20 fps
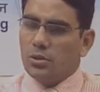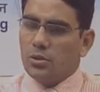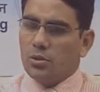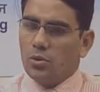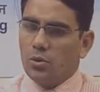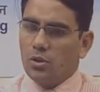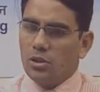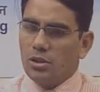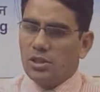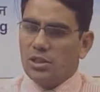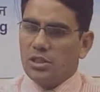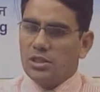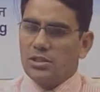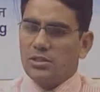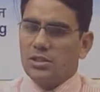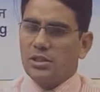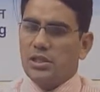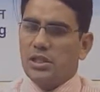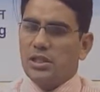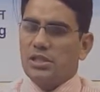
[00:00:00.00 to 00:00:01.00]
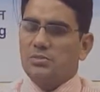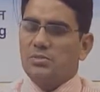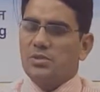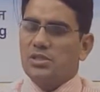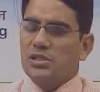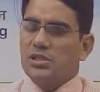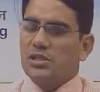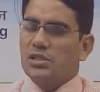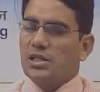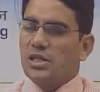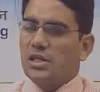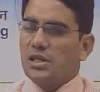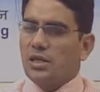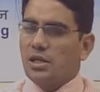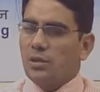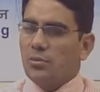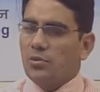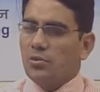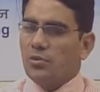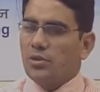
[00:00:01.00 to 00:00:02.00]
All these expenses are
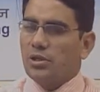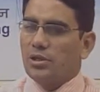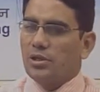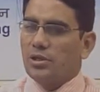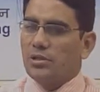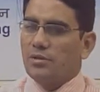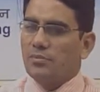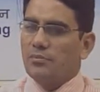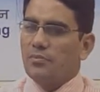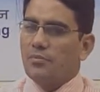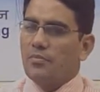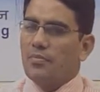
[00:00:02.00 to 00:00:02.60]
clubbed together